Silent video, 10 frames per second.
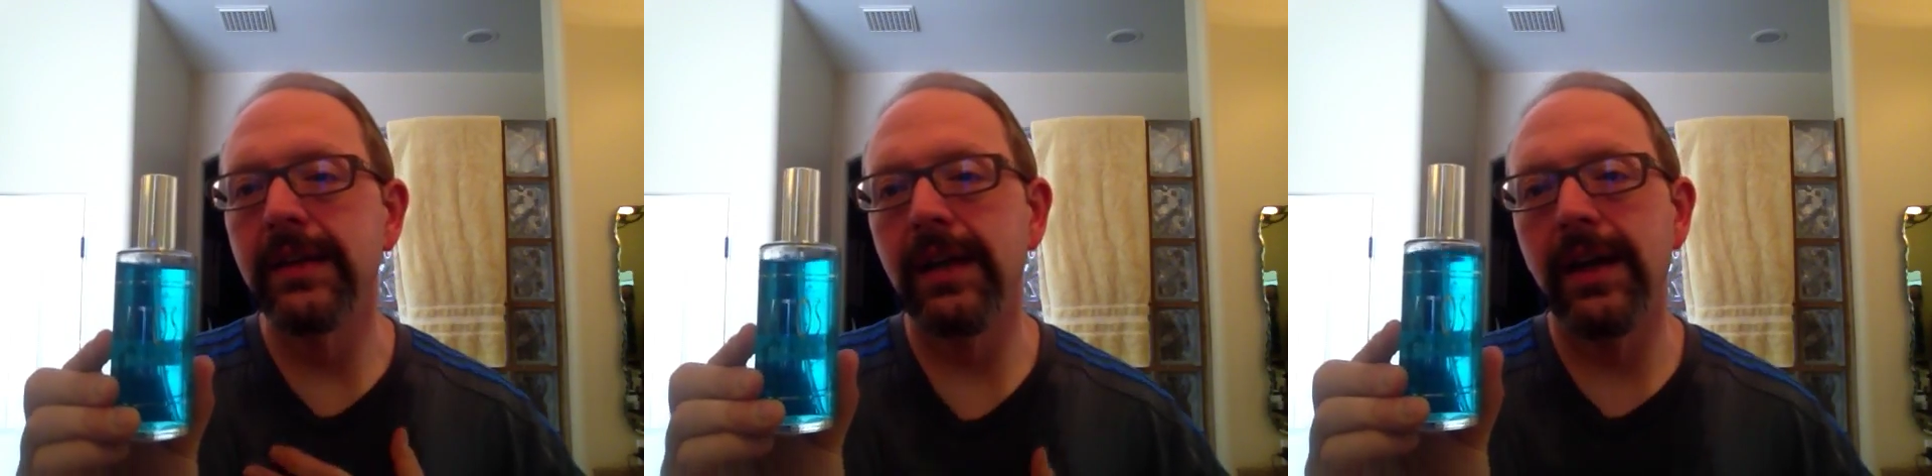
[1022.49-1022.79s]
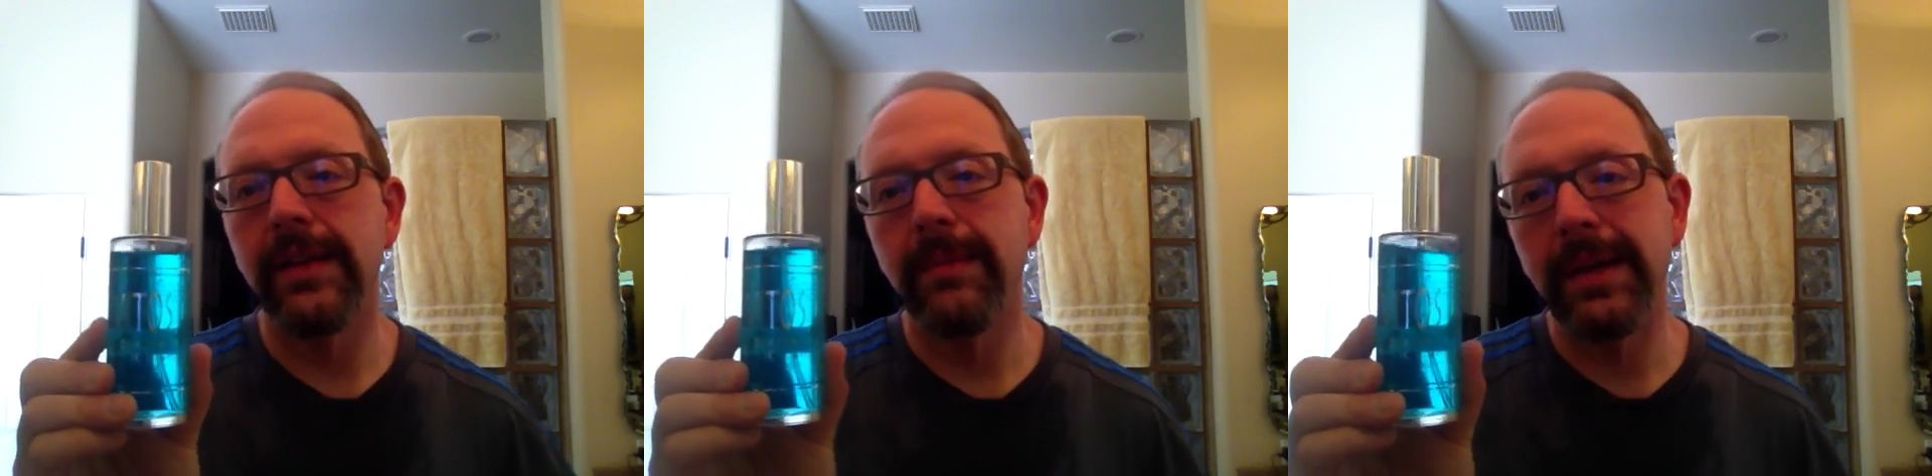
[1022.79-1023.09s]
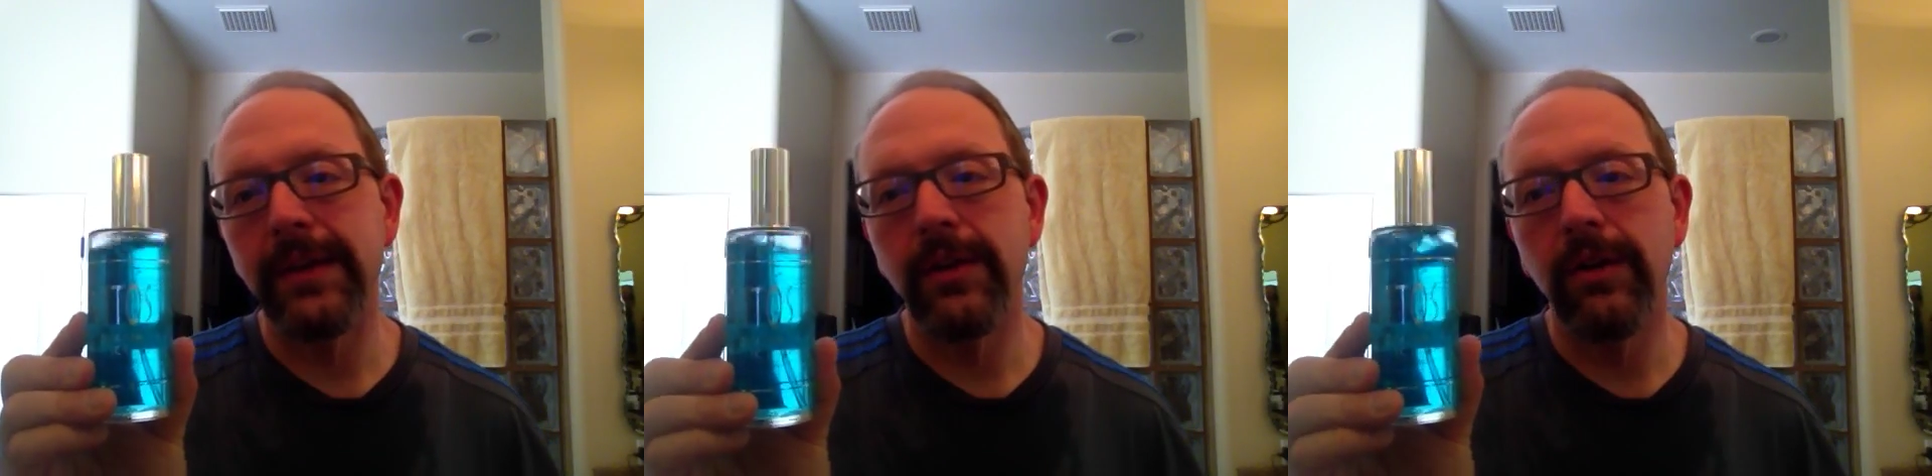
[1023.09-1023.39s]

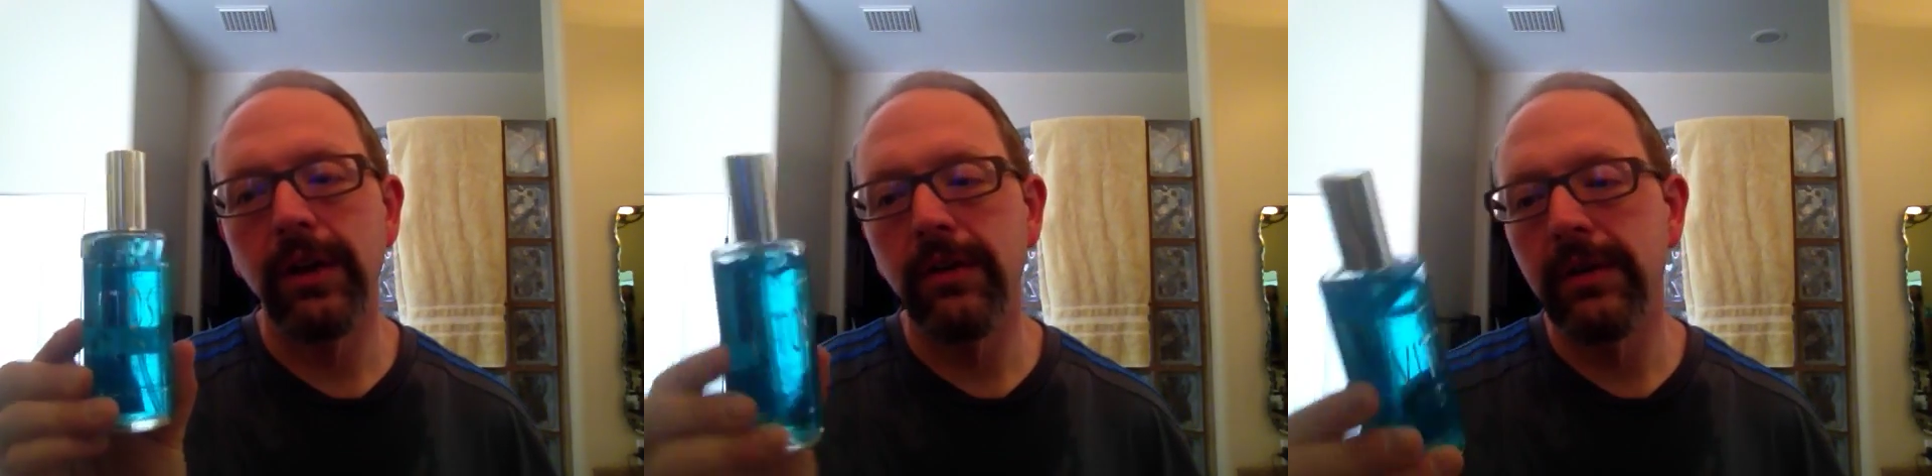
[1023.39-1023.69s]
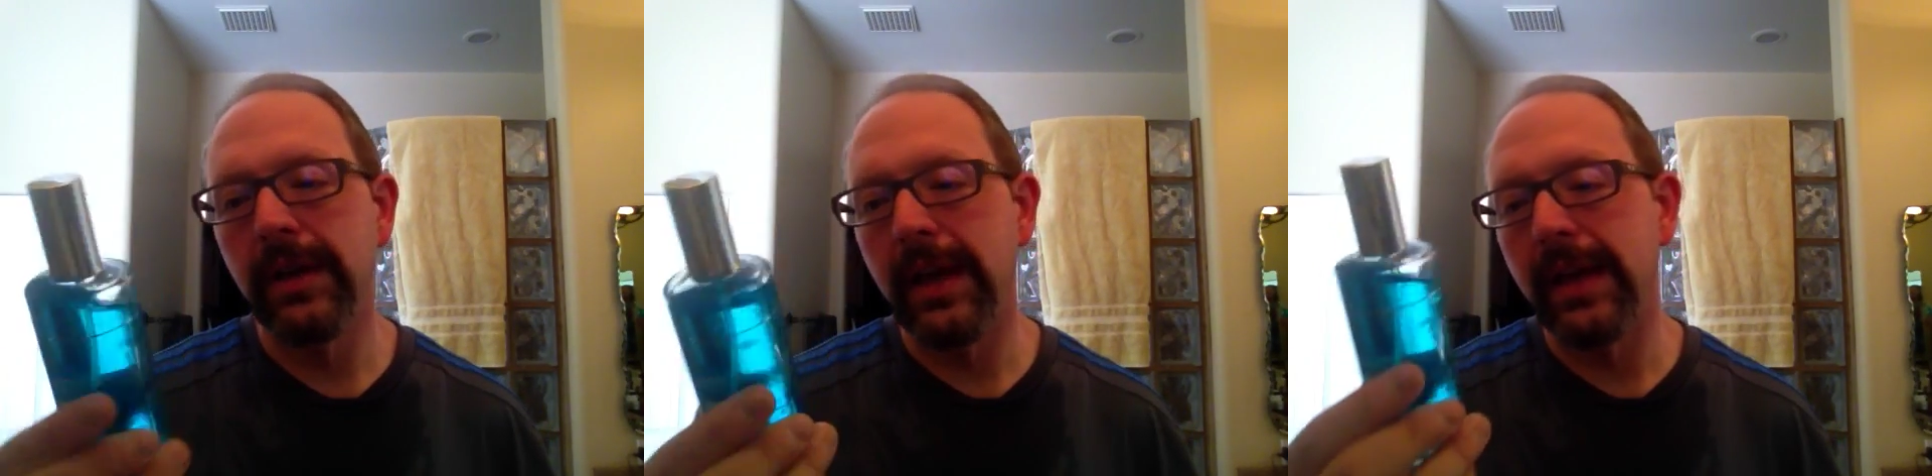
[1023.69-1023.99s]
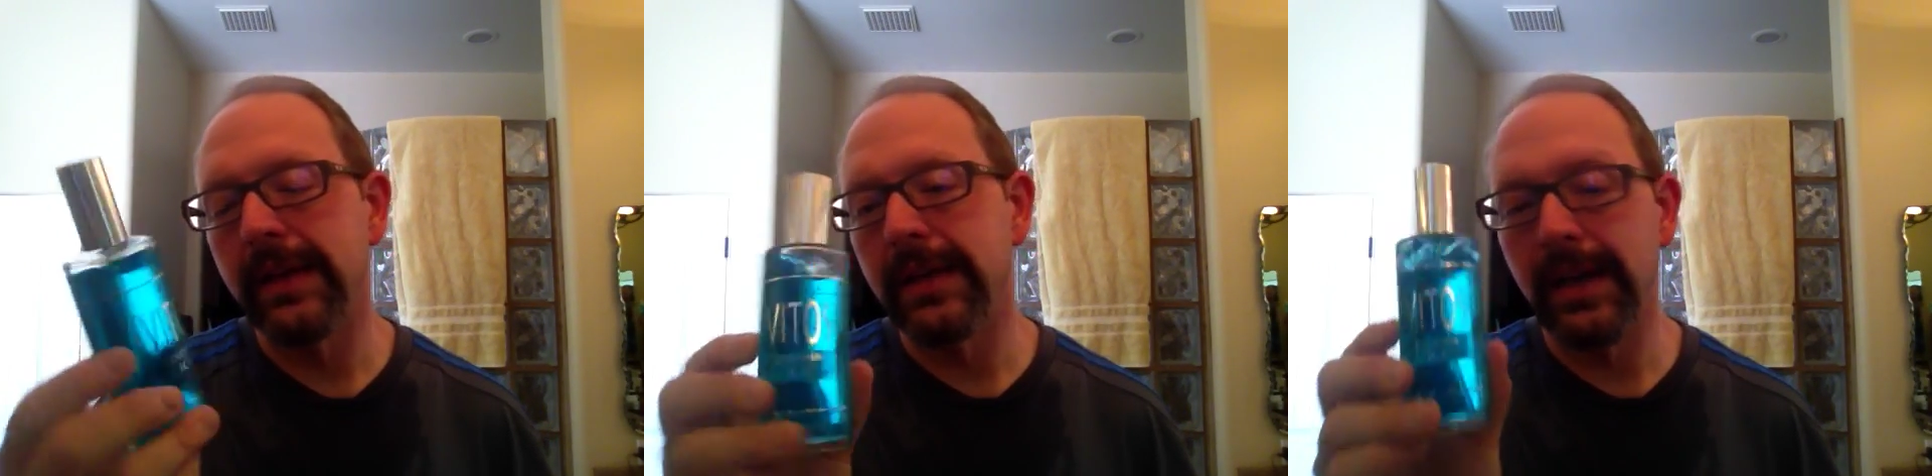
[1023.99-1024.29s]
Mentolo,
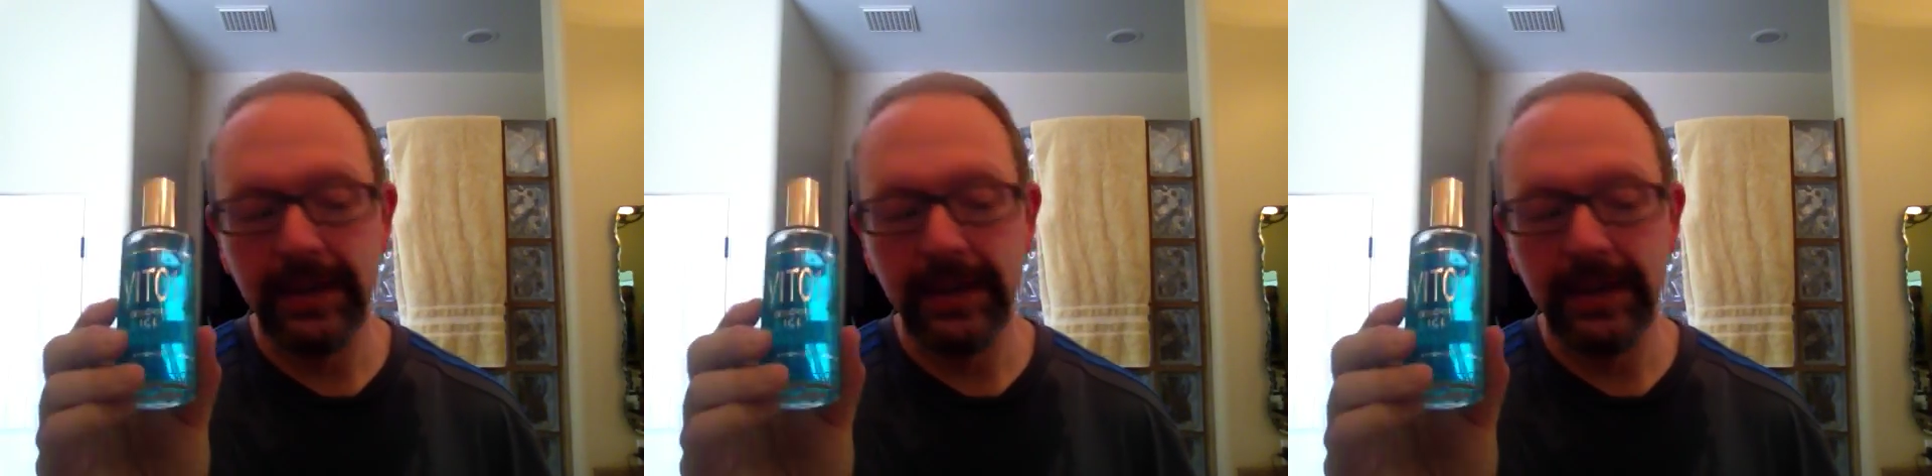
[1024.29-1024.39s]
and